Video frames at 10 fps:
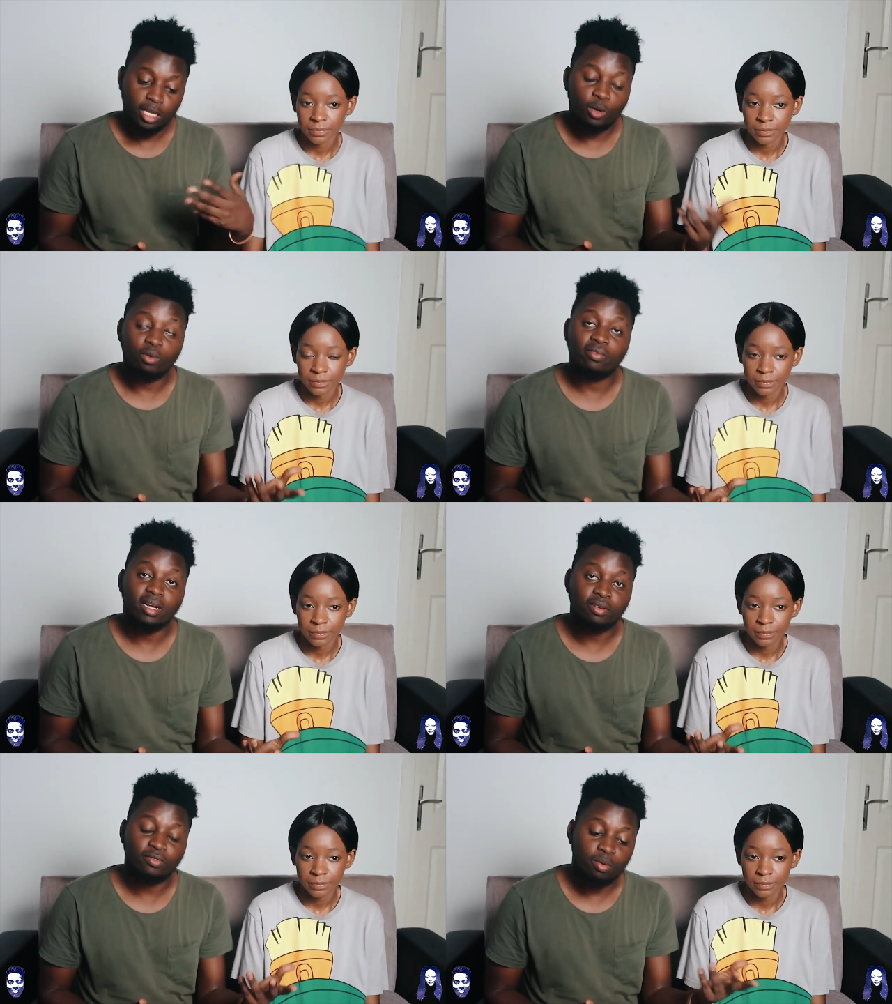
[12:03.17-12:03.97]
Speaker 1: He
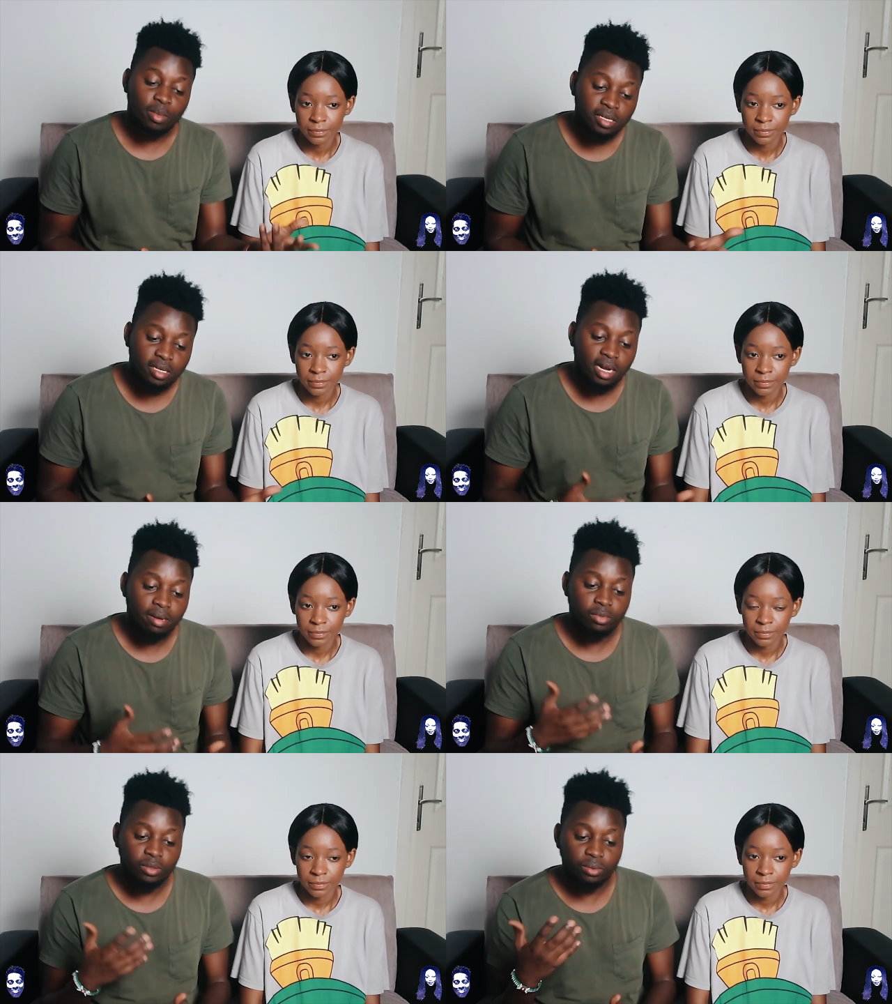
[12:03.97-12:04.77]
converted from
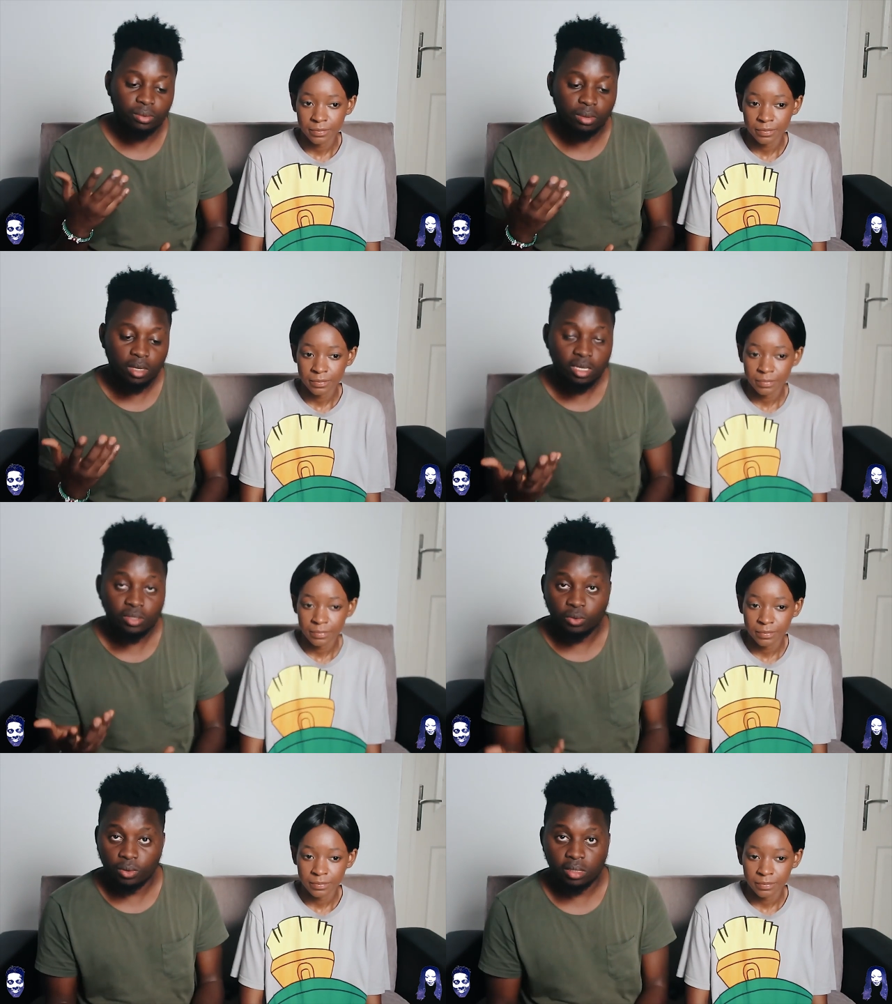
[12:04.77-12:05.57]
Islam to,
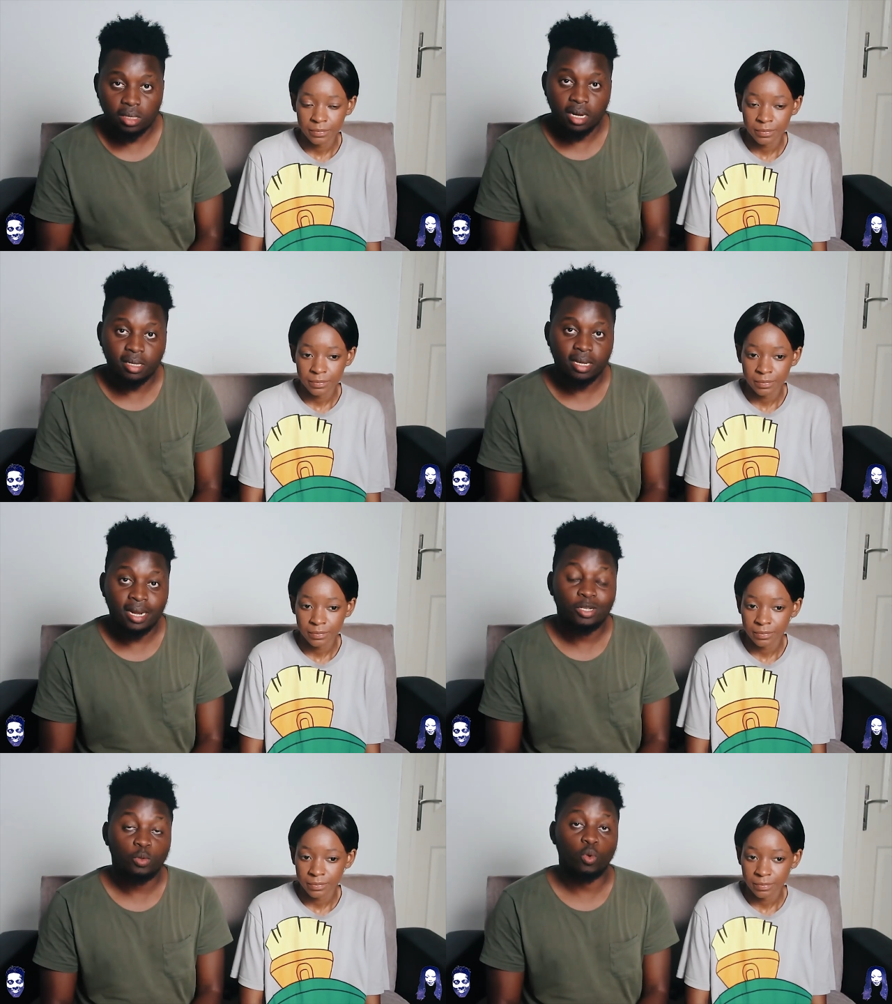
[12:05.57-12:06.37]
to
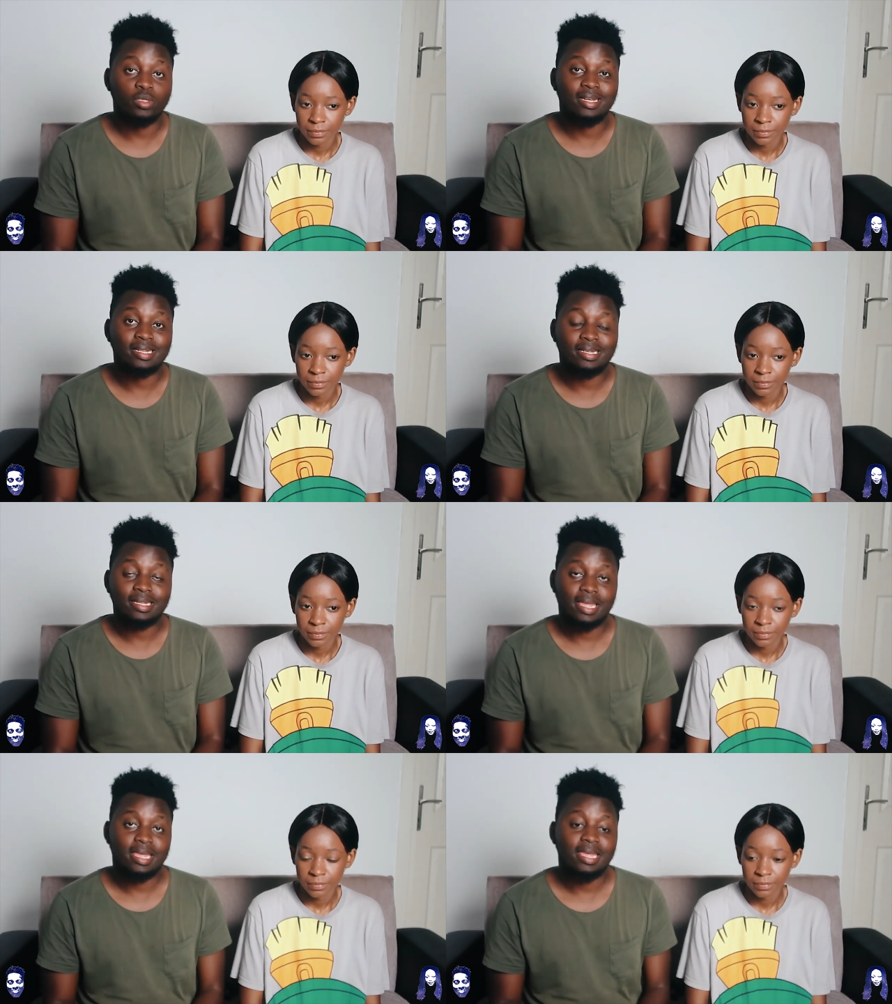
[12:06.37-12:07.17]
Christianity, and it
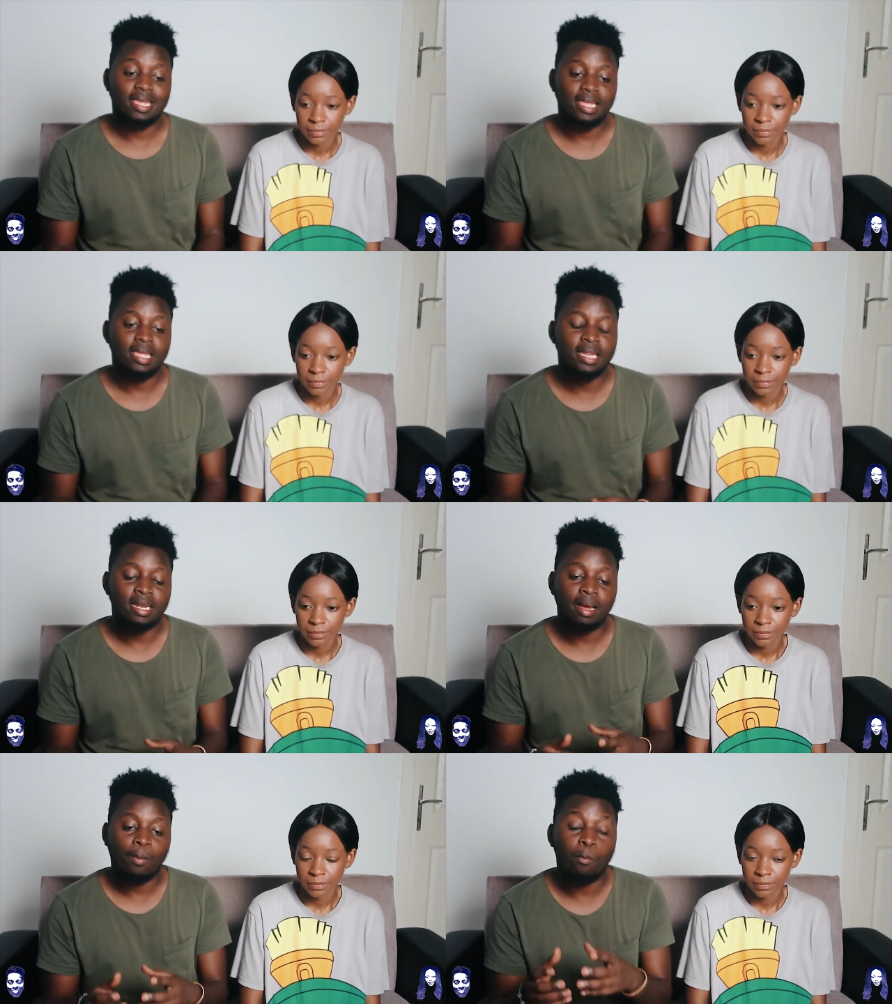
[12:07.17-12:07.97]
wasn't
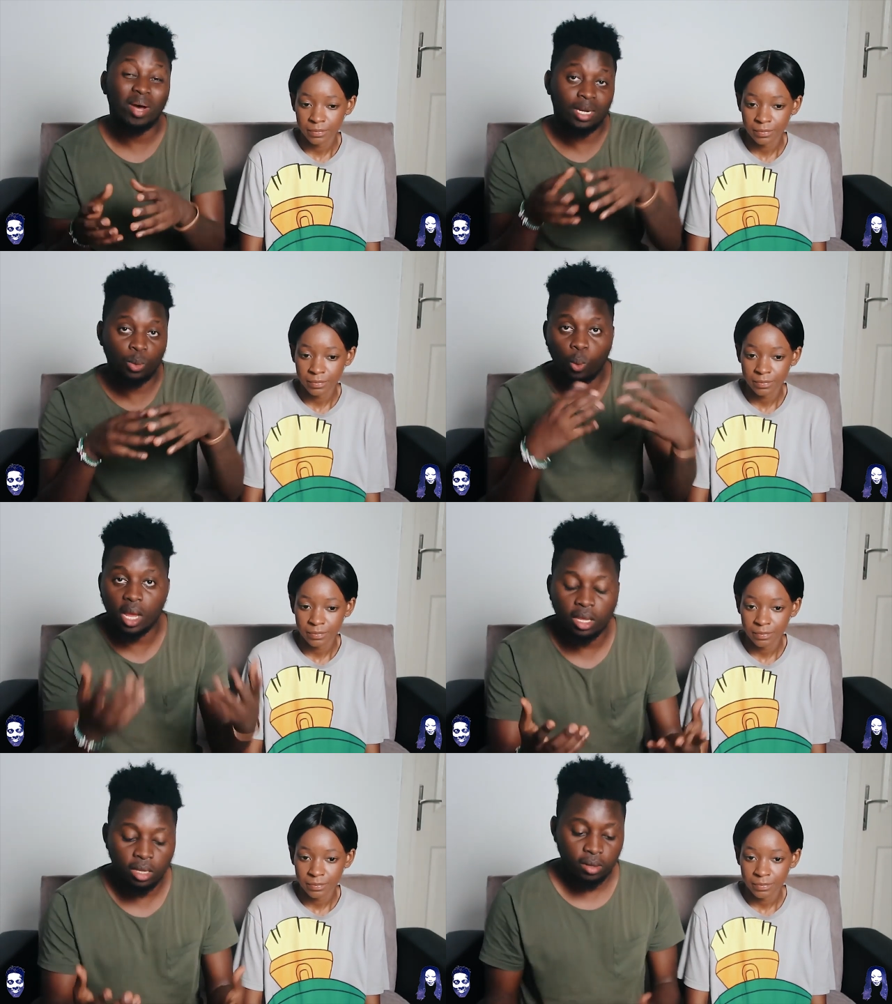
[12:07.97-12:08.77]
in a bad
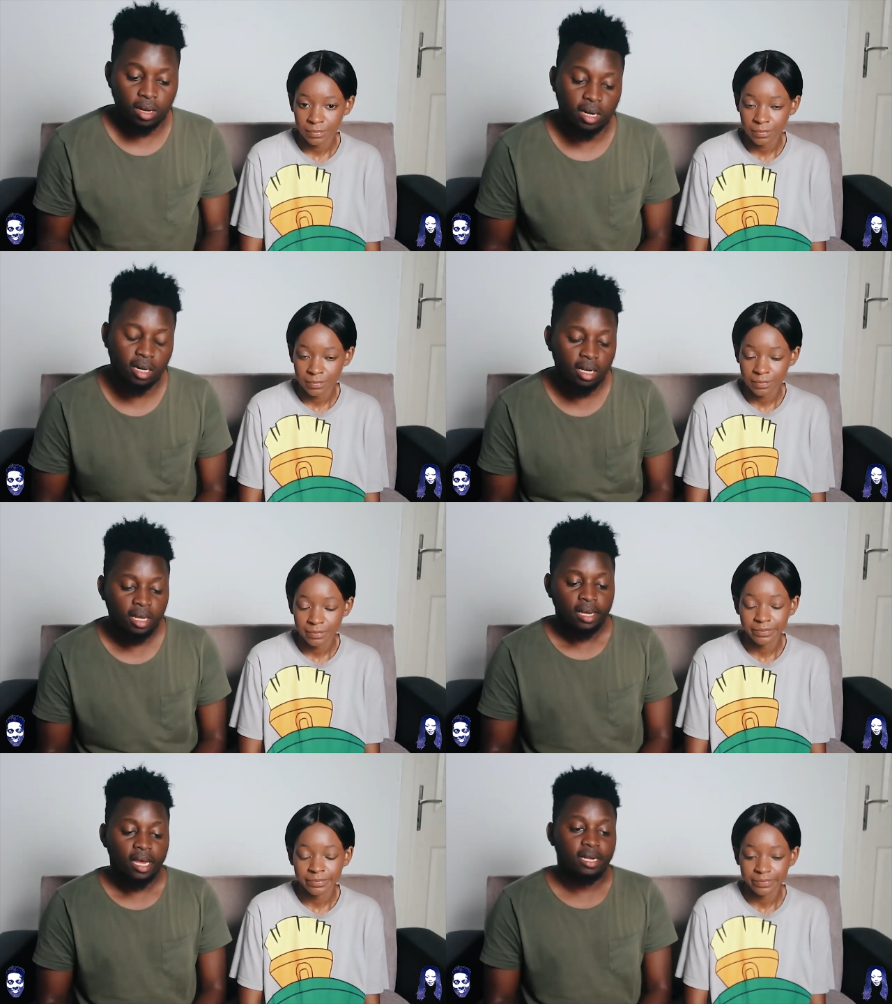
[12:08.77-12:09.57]
way, you get it?
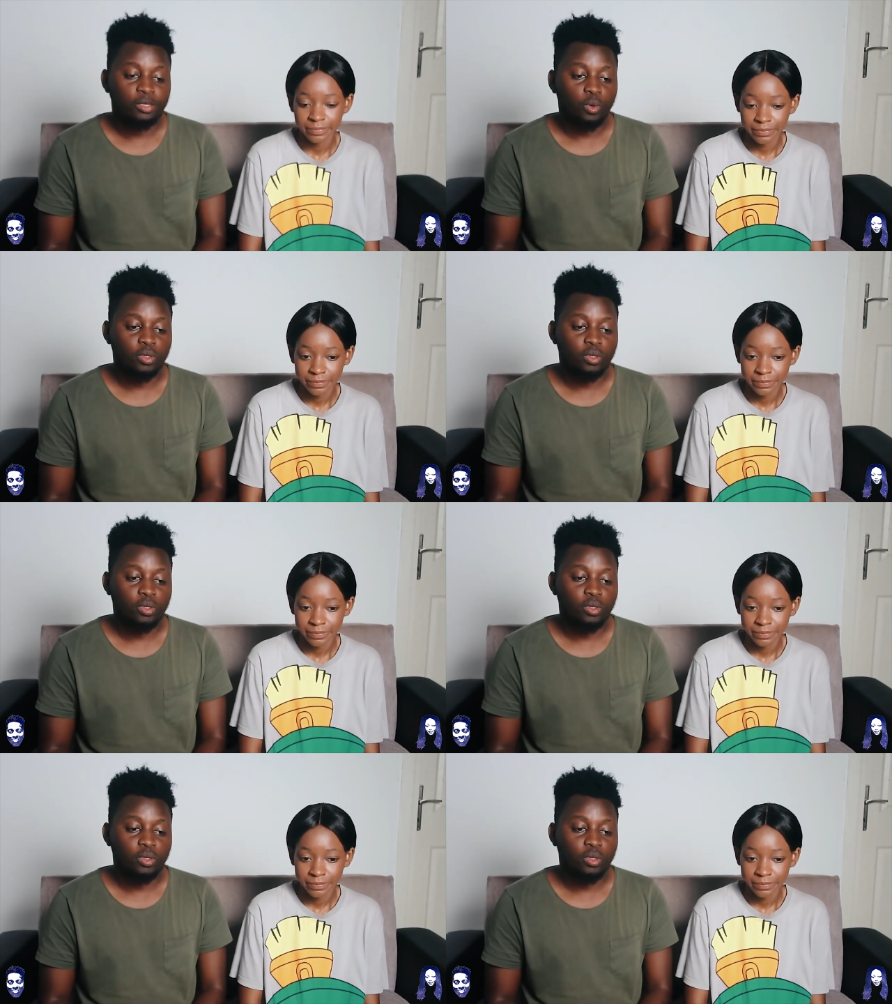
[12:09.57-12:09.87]
And it